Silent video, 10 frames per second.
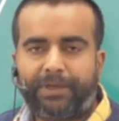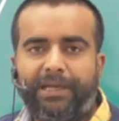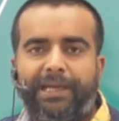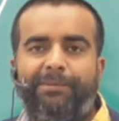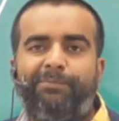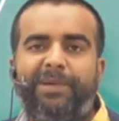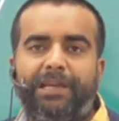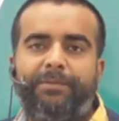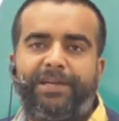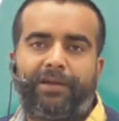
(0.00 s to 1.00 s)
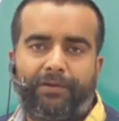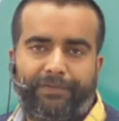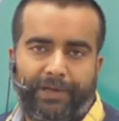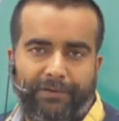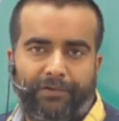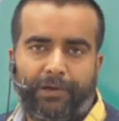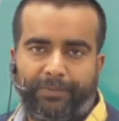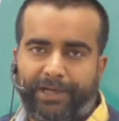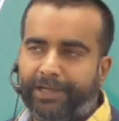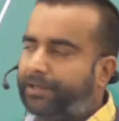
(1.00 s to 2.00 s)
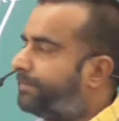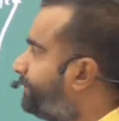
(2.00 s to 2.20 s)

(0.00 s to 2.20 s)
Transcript: a millimeter of rainfall per year.